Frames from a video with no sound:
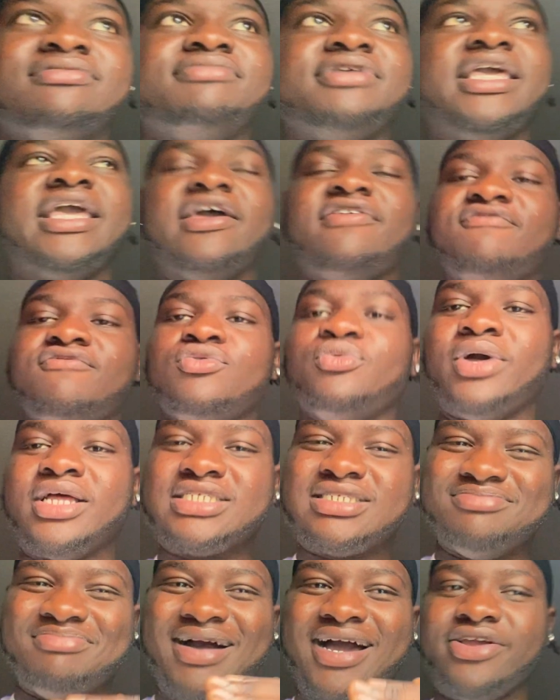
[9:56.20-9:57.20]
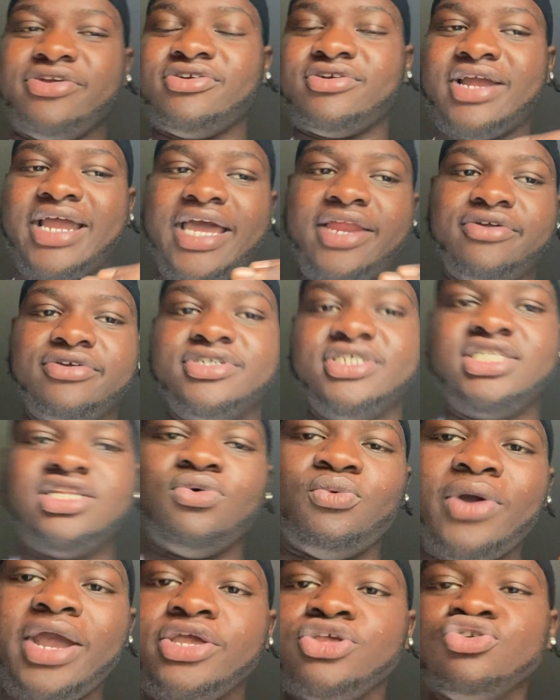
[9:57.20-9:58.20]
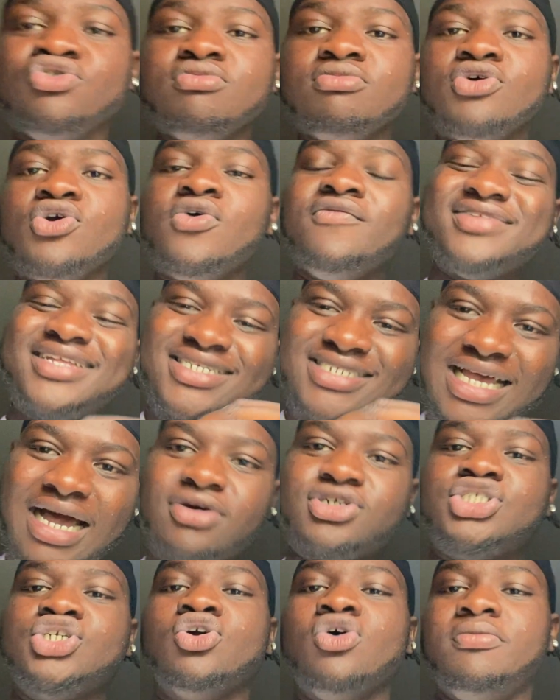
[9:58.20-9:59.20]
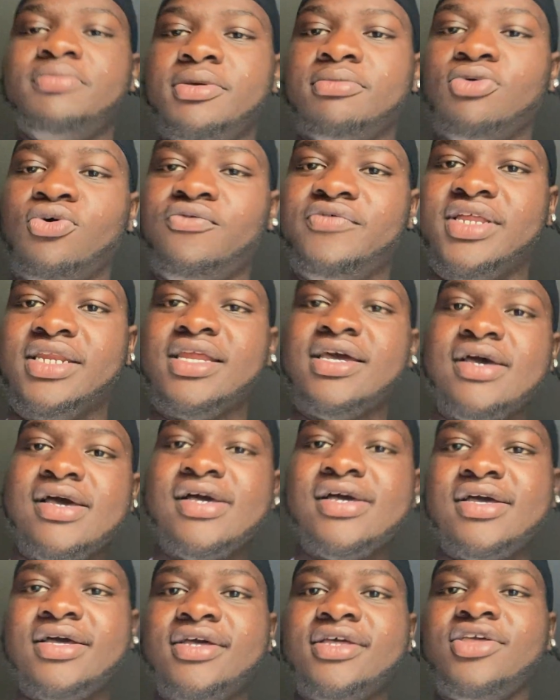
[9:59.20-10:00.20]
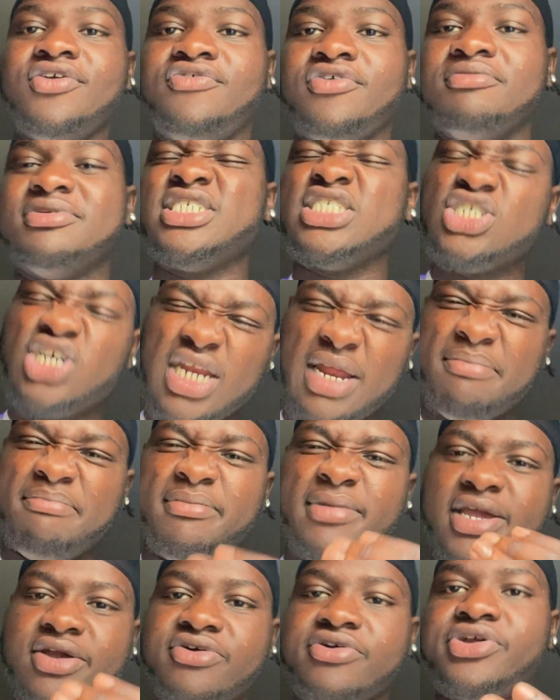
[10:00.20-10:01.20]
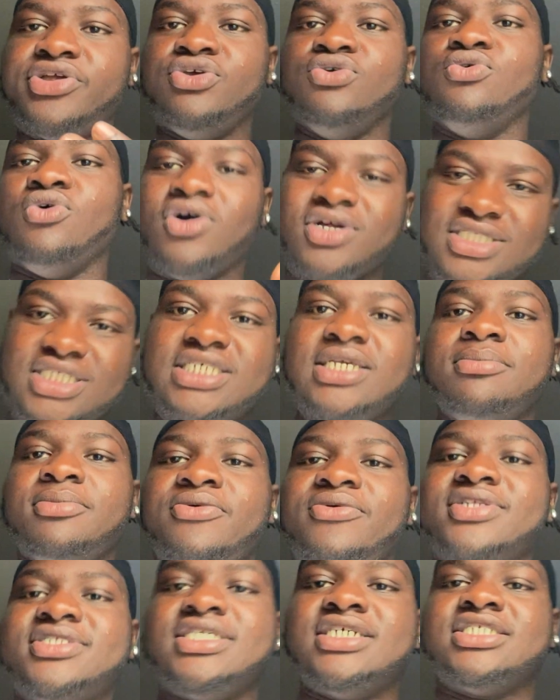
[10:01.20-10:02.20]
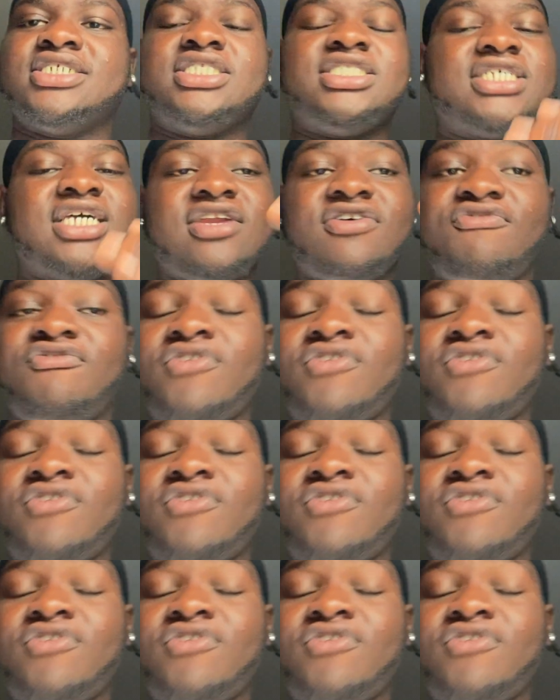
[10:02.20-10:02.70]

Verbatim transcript: be influenced by your energy. The way you move, this is how she's going to be moving. You feel me? She's going to mirror you on semen retention. She's going to